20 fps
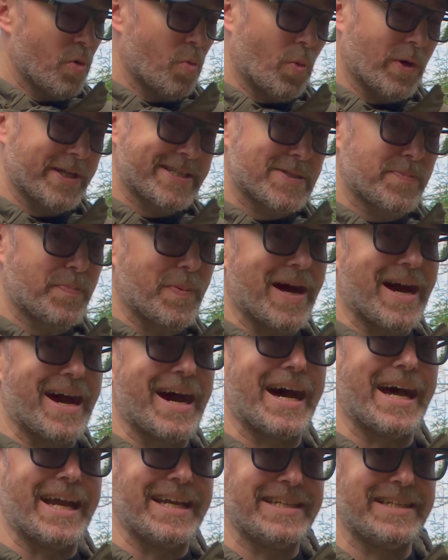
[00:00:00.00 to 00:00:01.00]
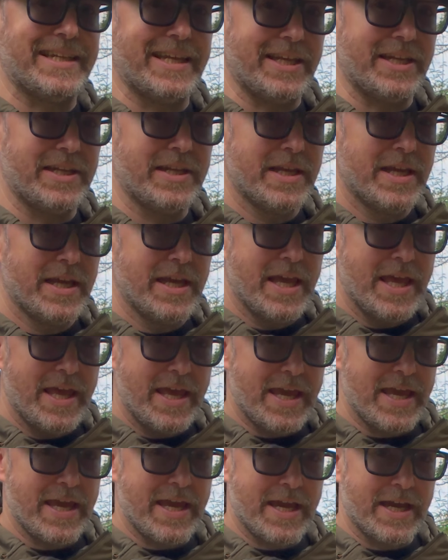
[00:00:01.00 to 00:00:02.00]
what's behind it?
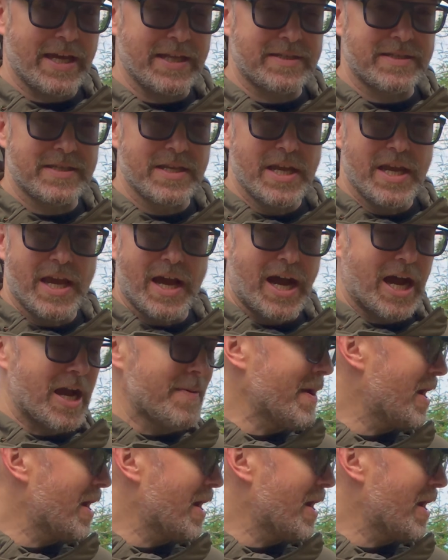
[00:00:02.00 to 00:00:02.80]
And I'm